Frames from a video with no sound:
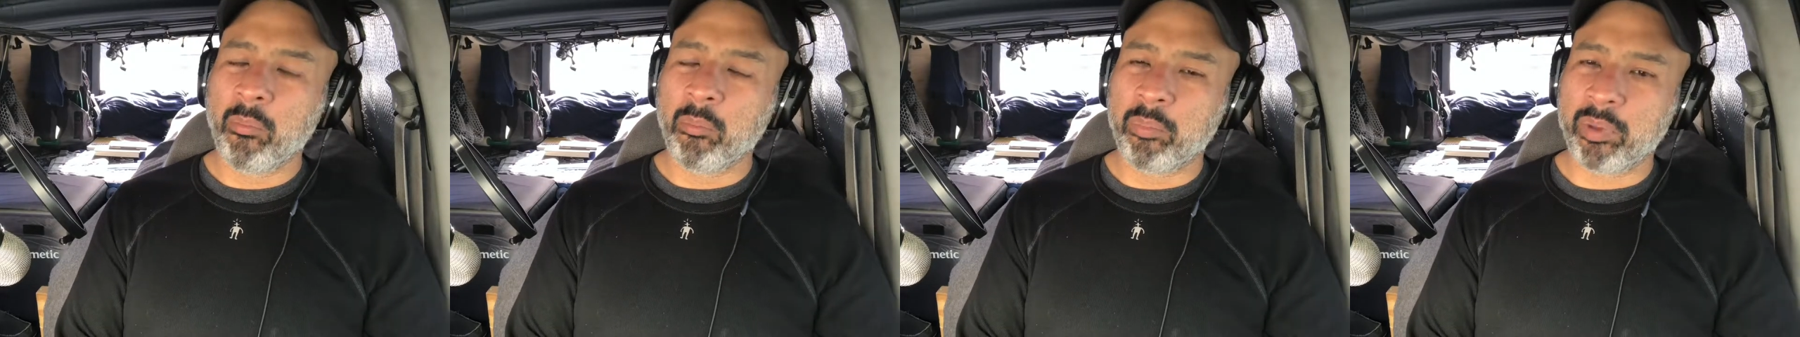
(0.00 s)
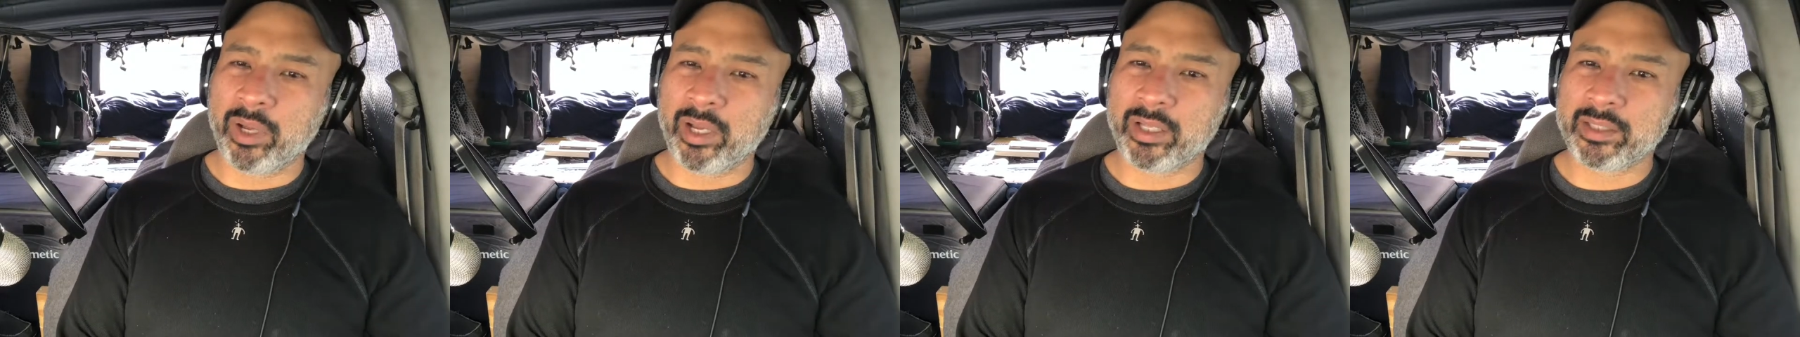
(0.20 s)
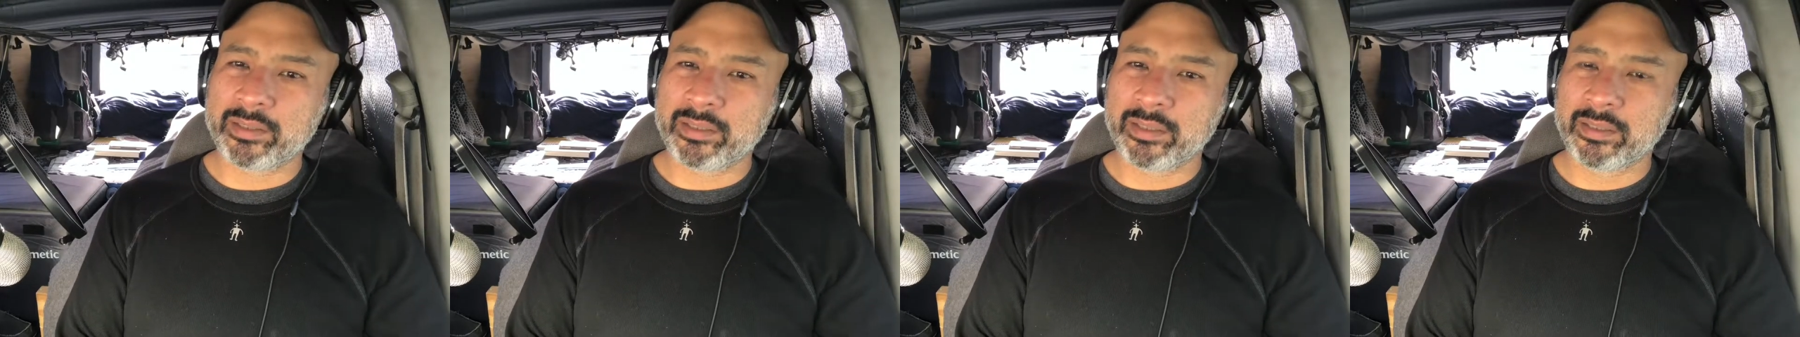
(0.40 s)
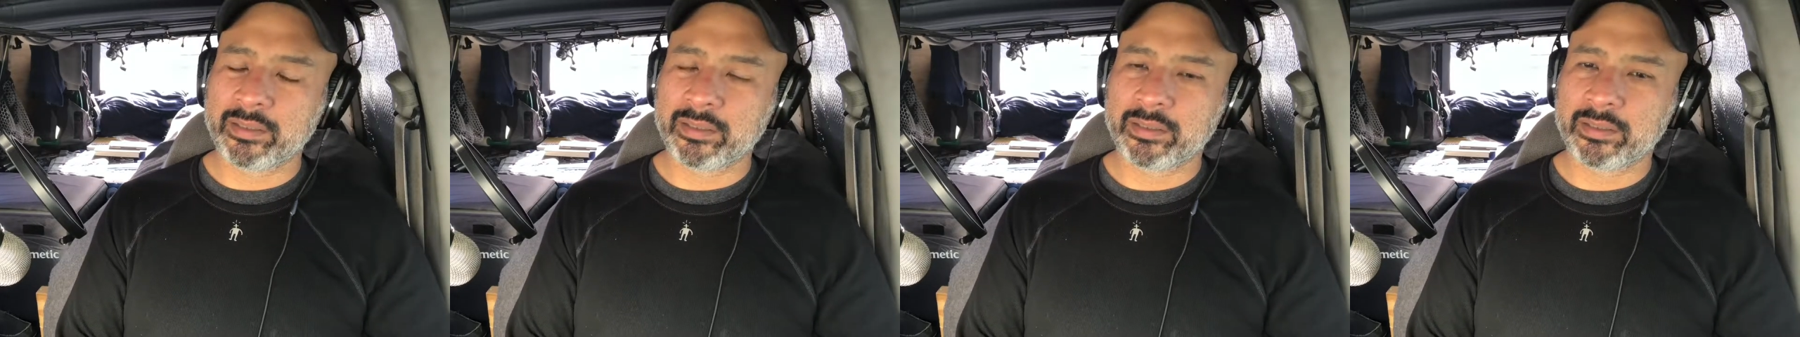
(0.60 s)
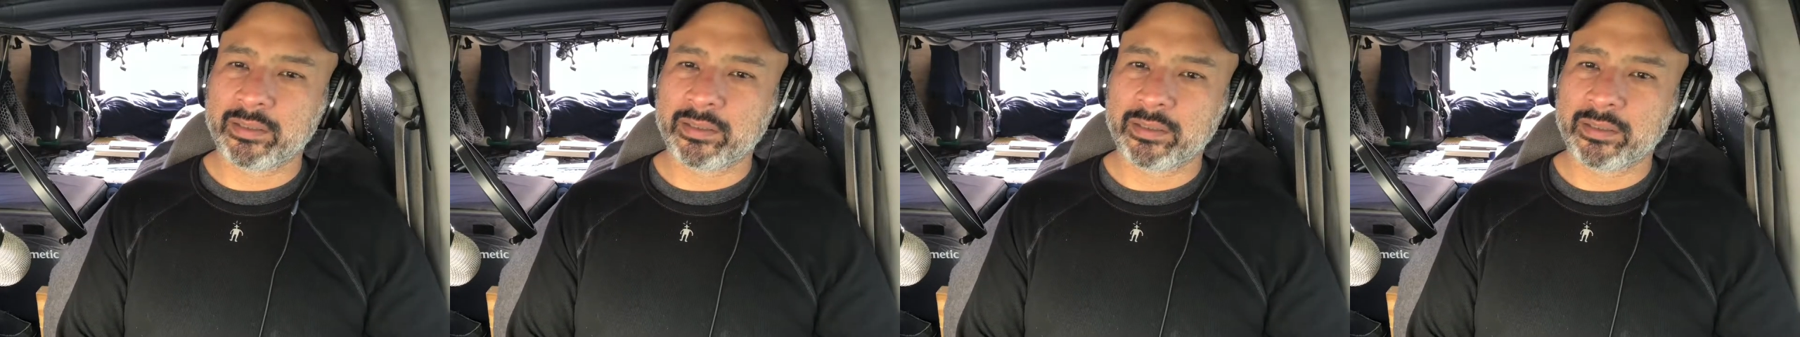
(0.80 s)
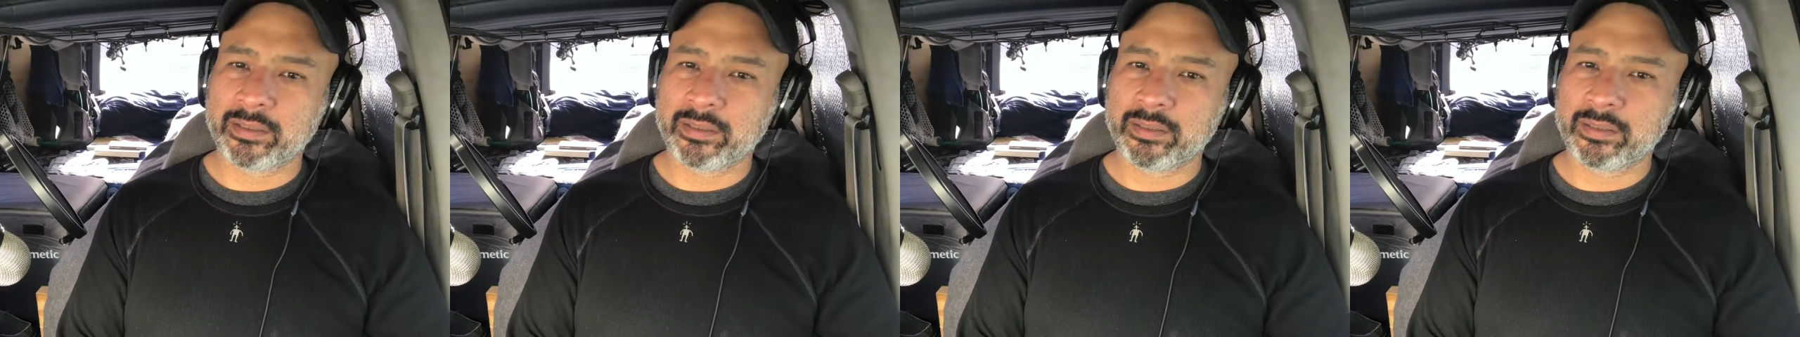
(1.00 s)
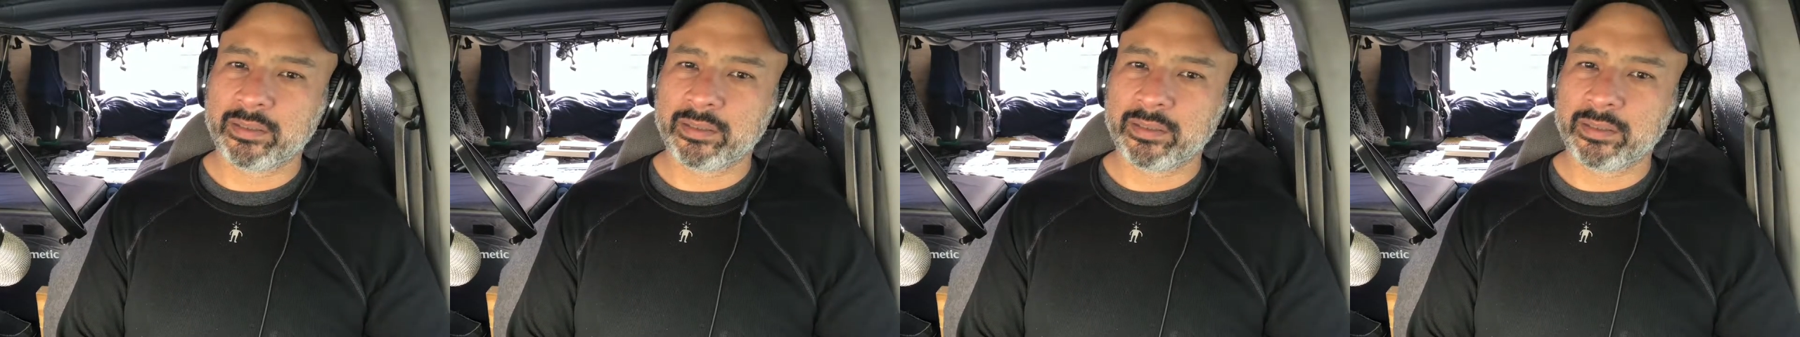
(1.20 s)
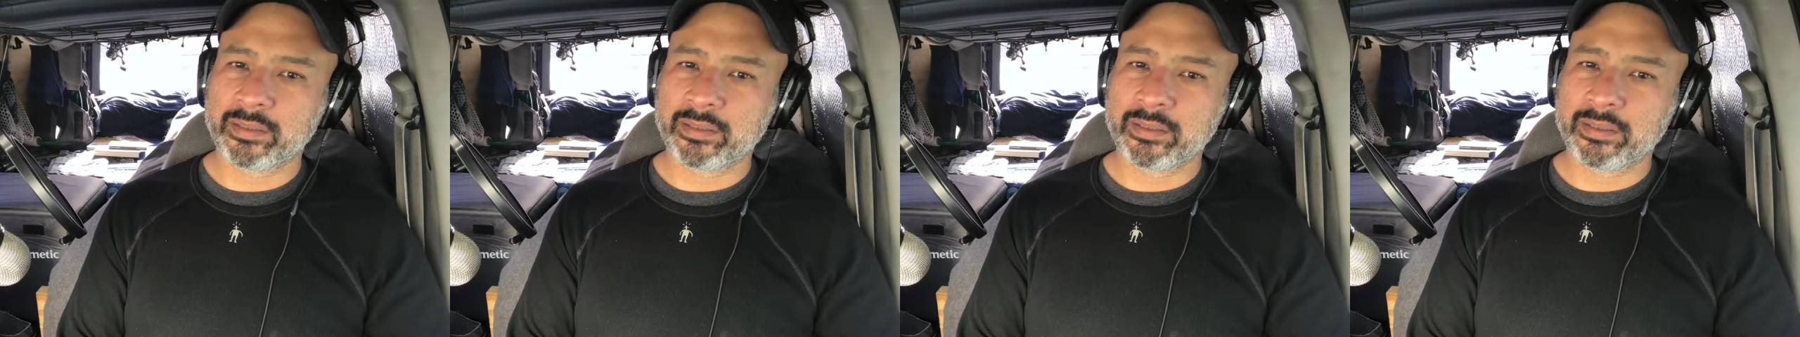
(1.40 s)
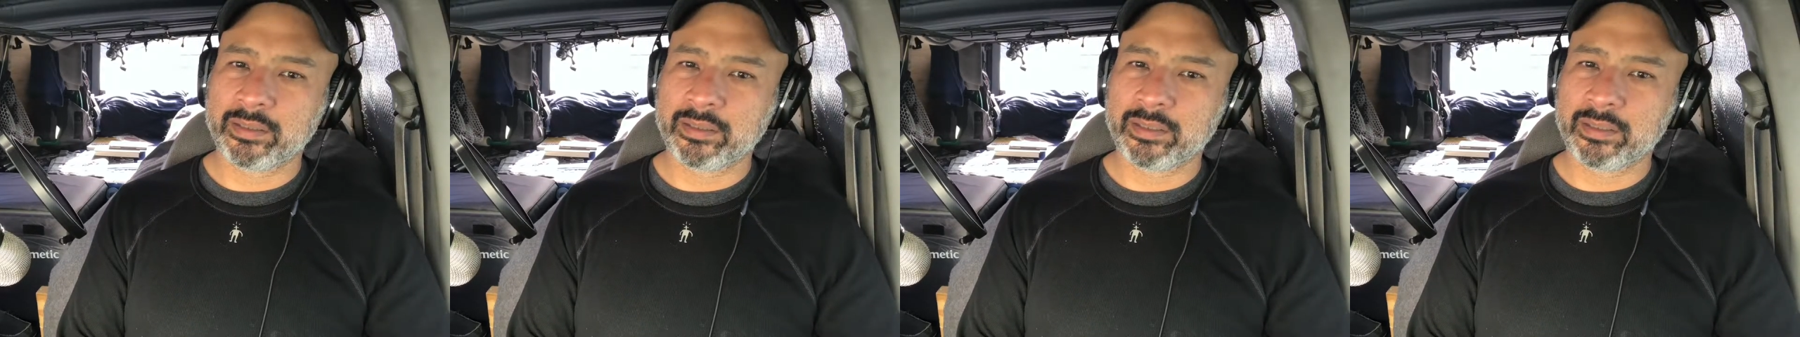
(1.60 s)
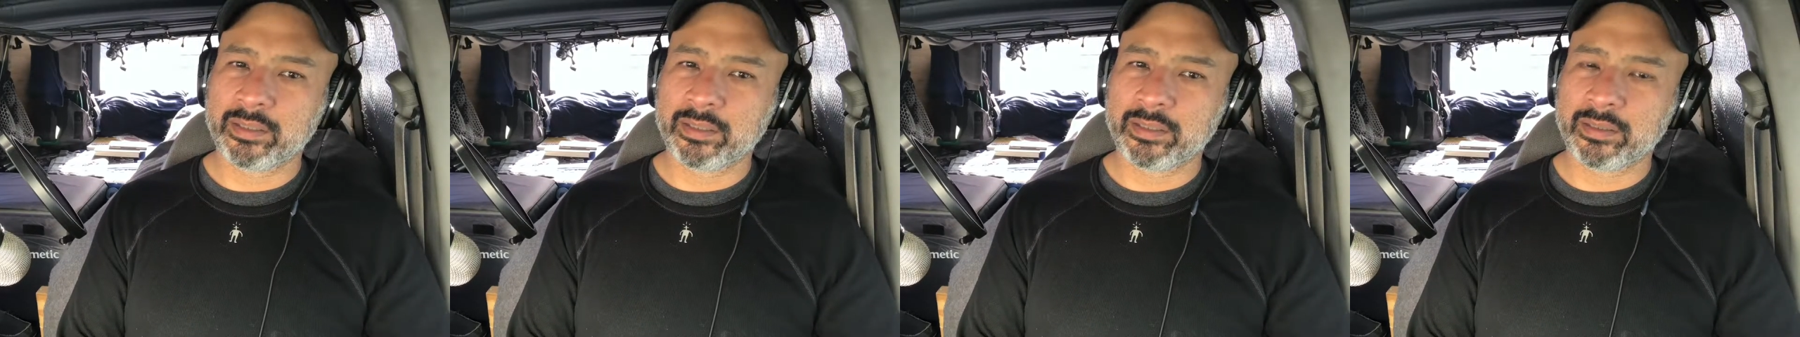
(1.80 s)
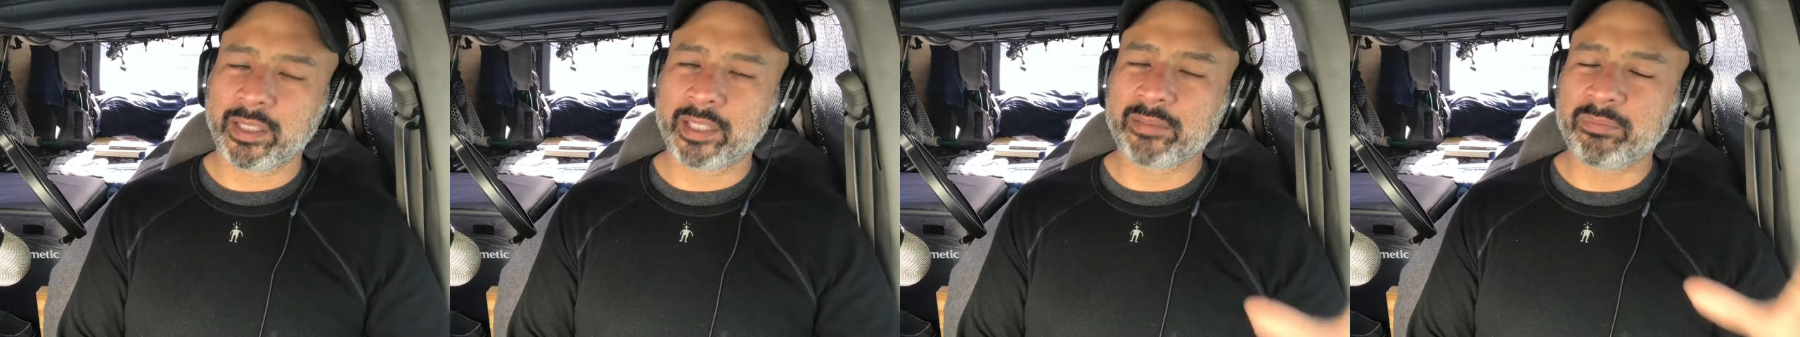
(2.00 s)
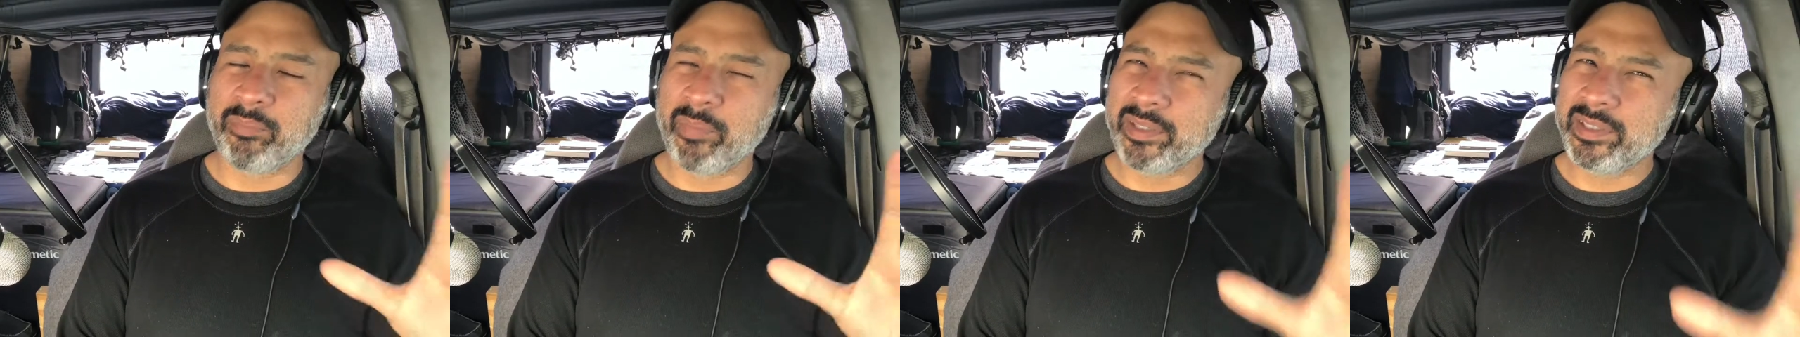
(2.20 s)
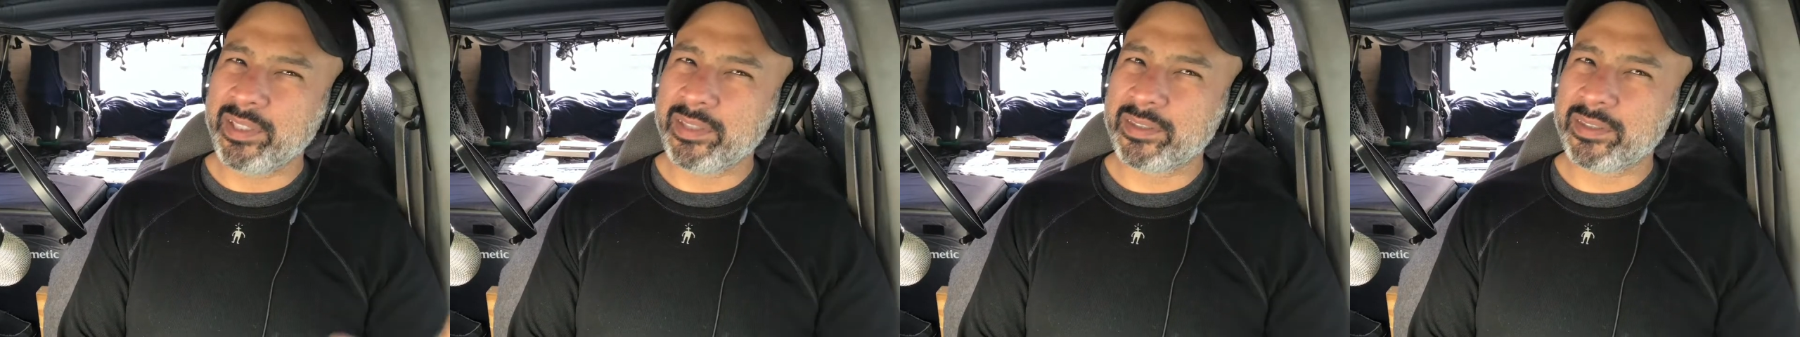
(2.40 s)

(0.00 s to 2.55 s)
But like many